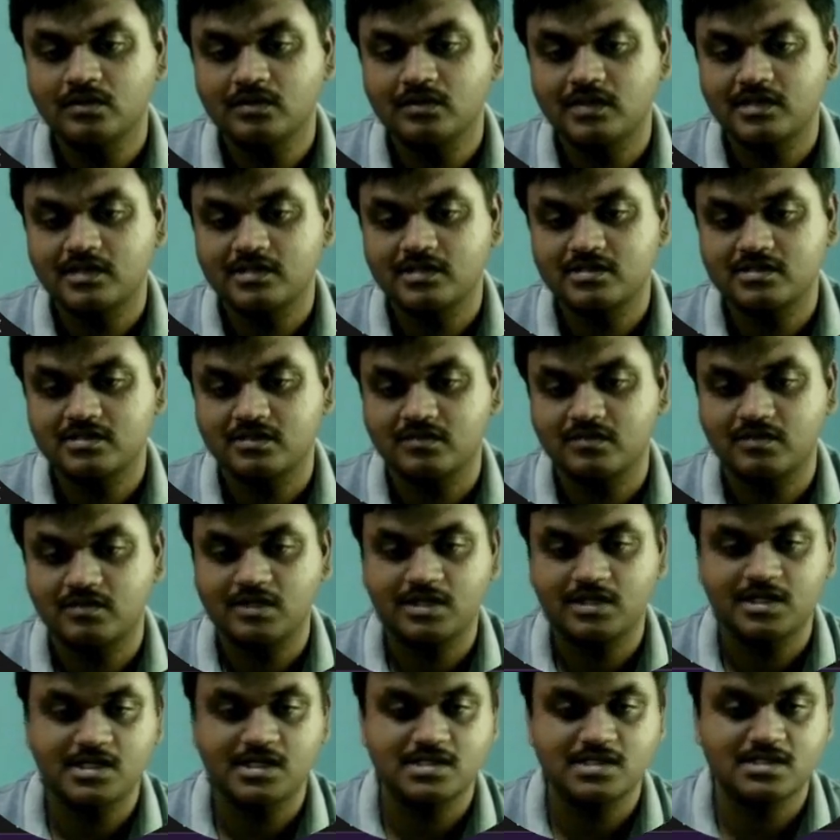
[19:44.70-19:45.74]
Next
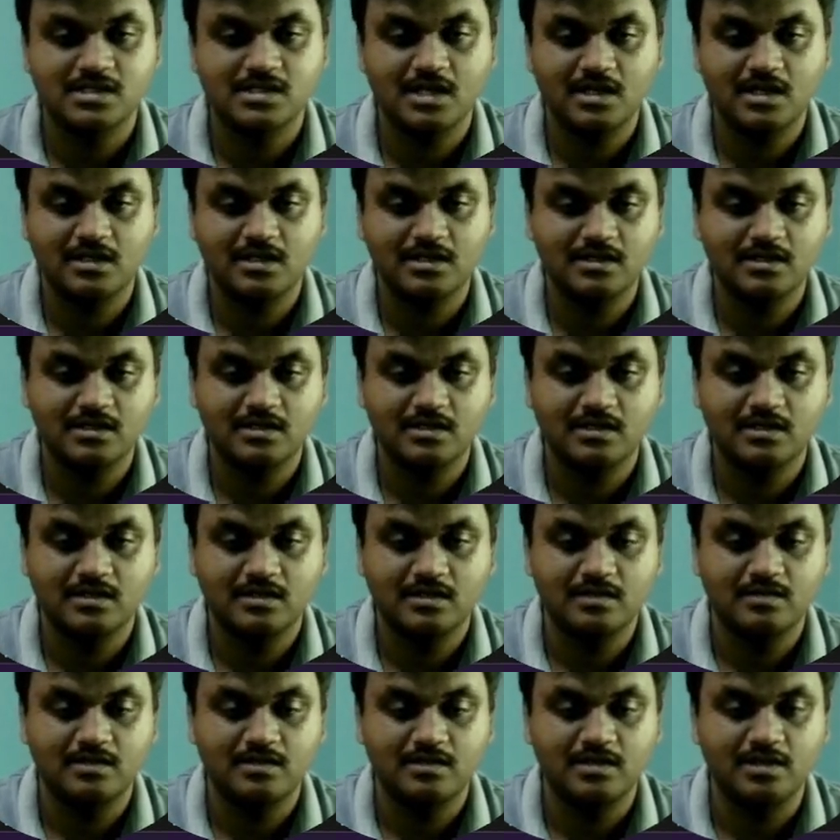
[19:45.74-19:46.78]
one is that
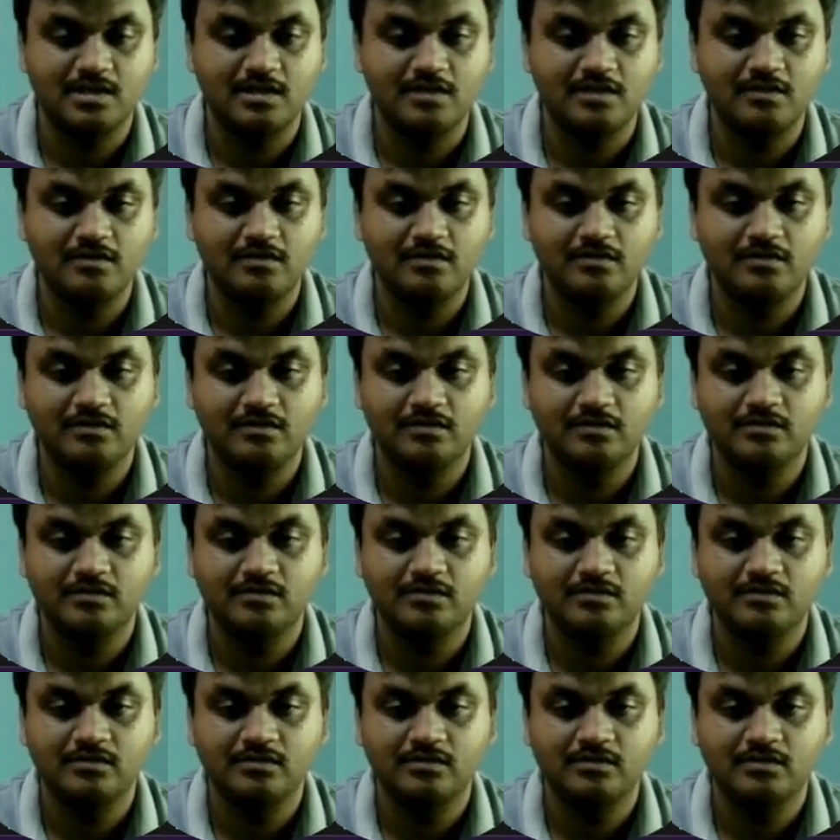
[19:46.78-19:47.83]
div
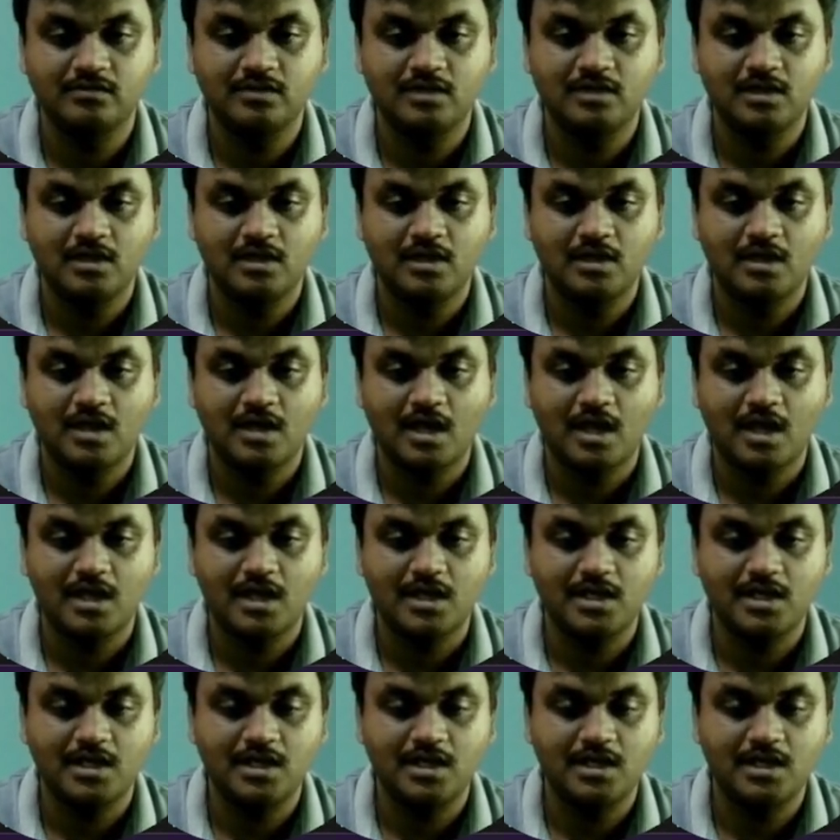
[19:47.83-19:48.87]

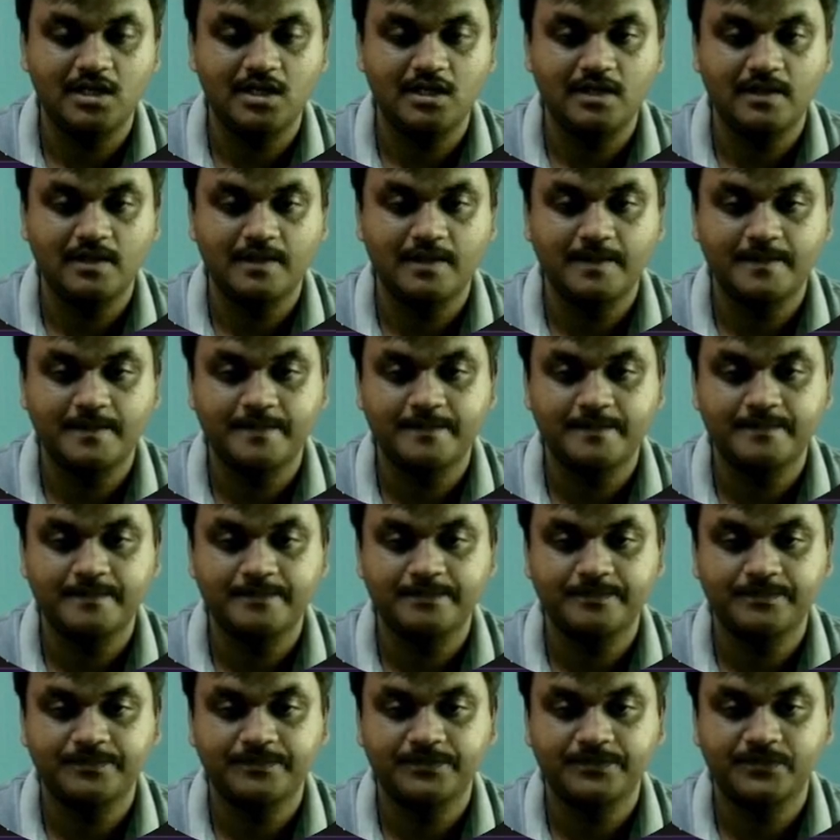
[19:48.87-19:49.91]
id.
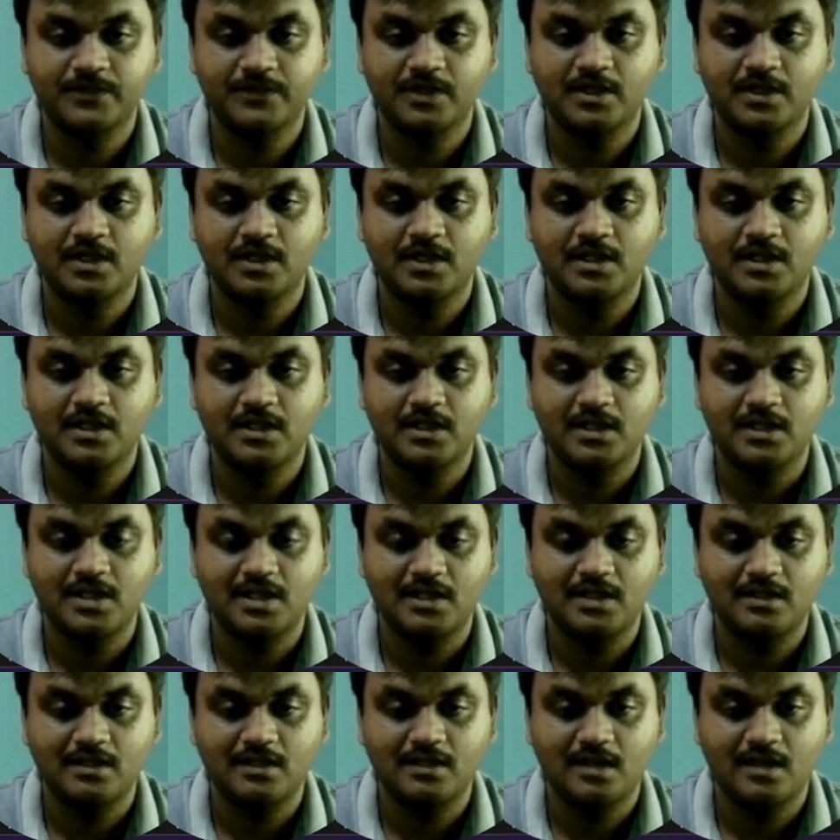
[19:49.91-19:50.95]

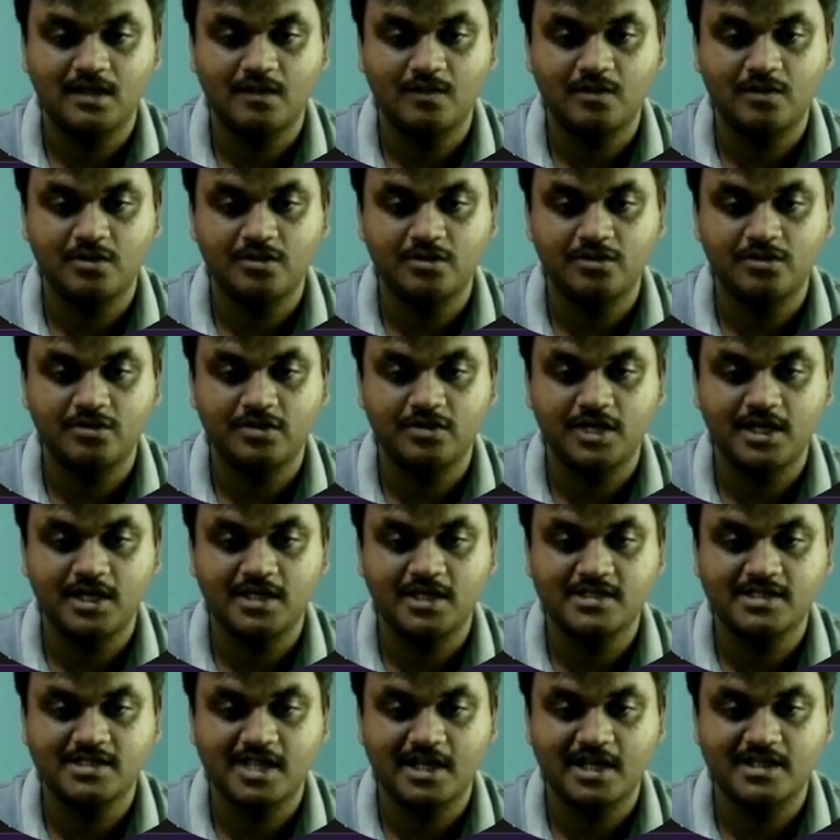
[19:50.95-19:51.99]
Here I'm going to
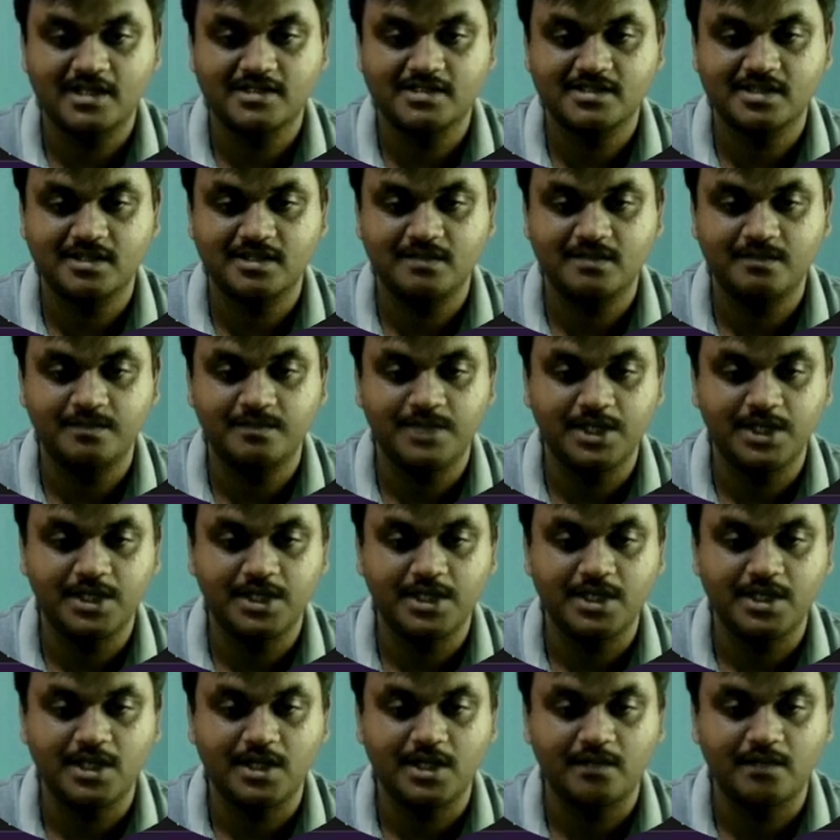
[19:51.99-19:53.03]
take section
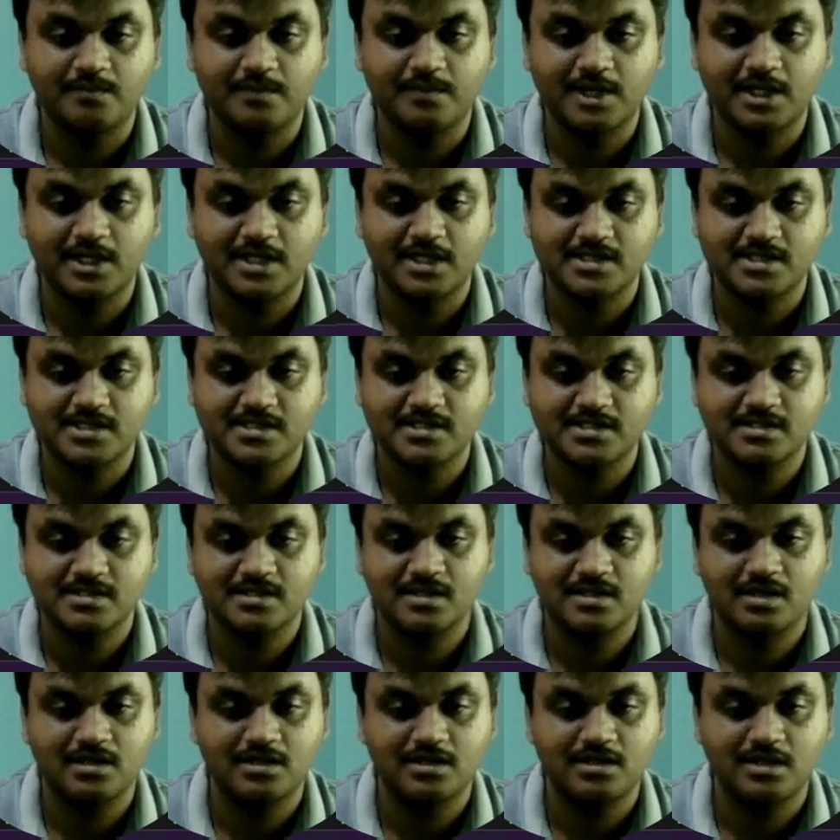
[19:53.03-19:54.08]
btn buttons,
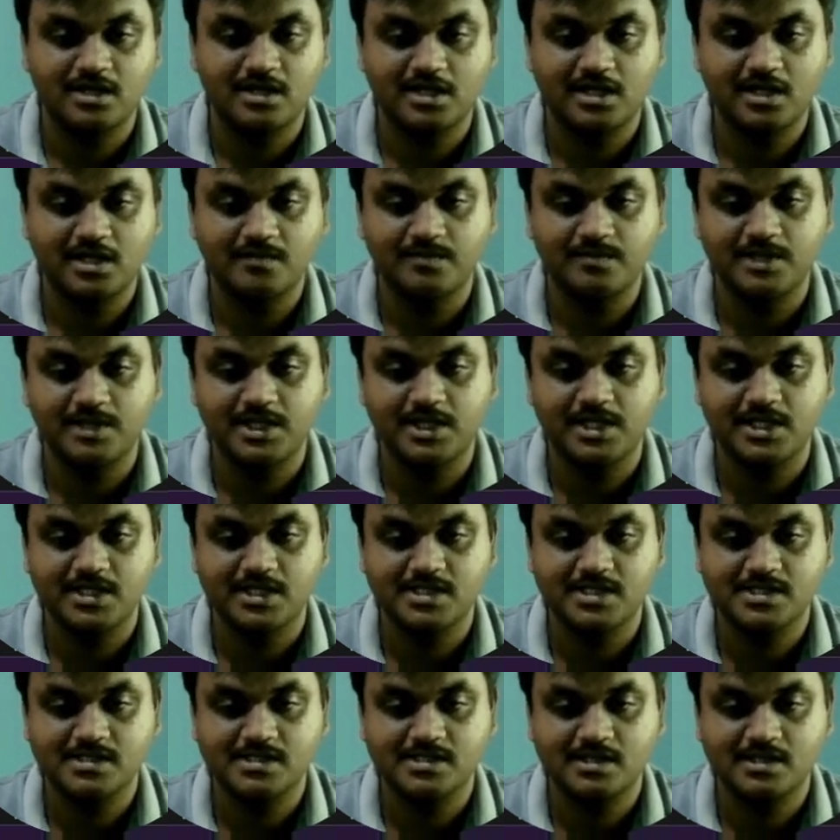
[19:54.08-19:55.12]
or you can take
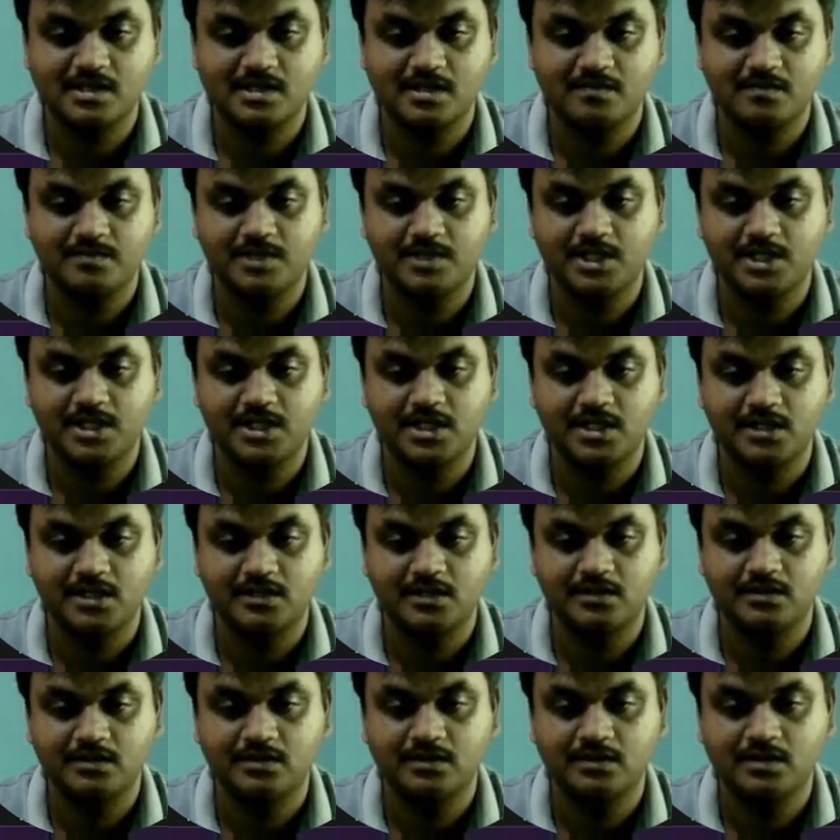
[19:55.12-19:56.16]
btns or
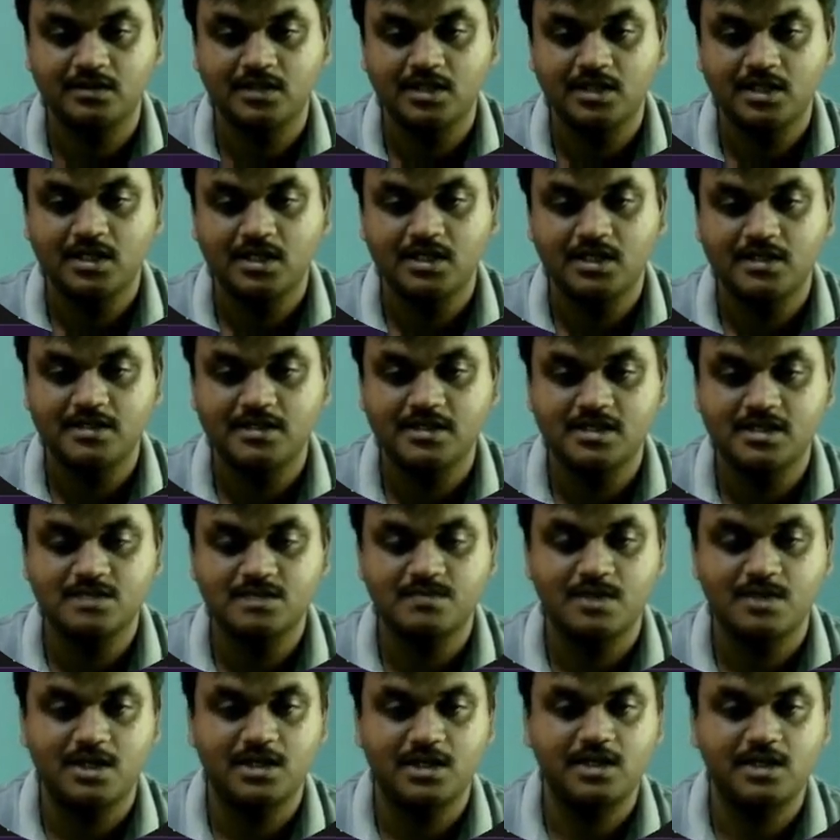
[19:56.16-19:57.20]
btn. In this
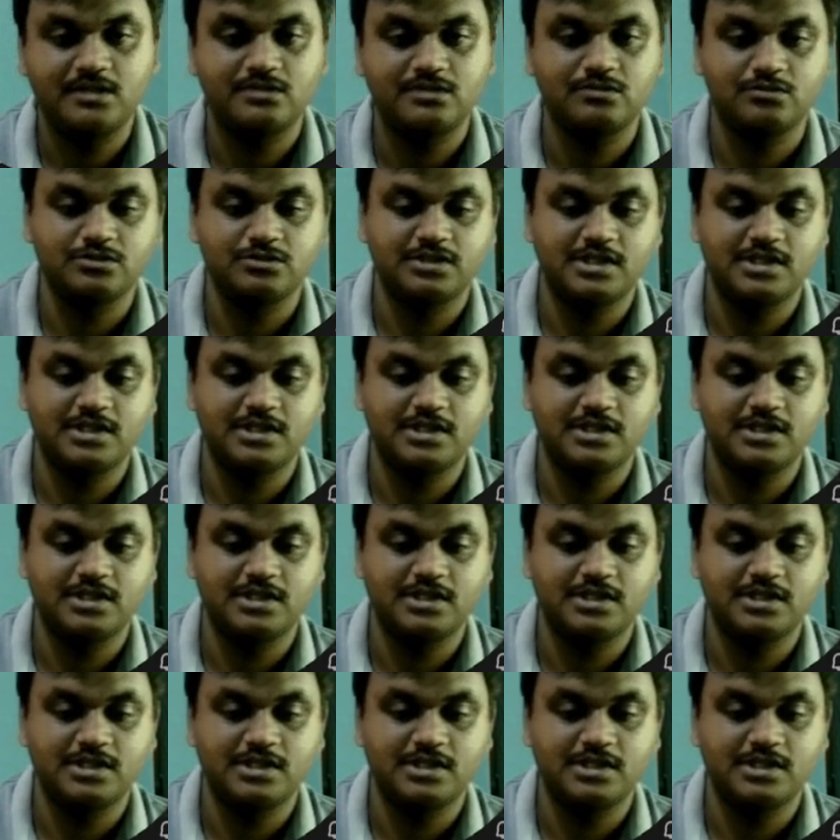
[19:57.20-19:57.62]
button two